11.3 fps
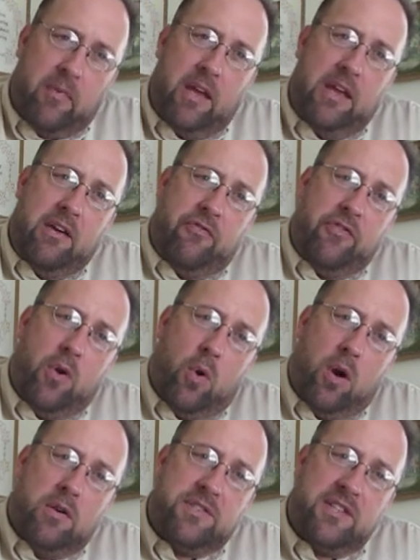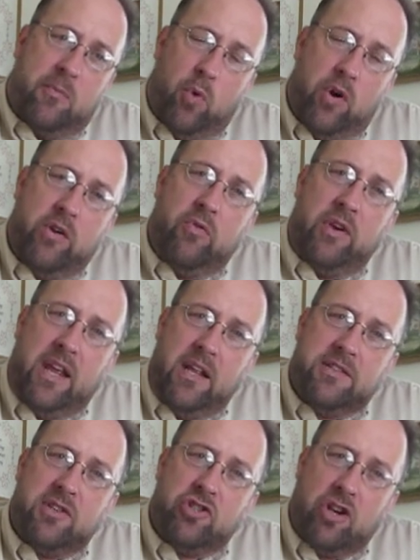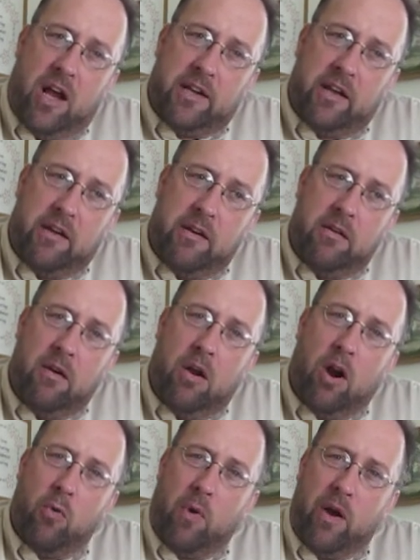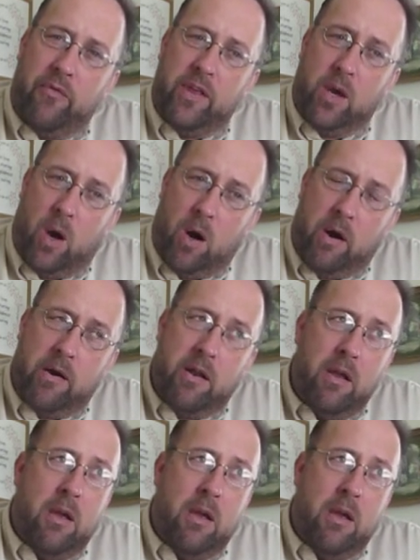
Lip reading: If you're someone who needs a shotgun around the yard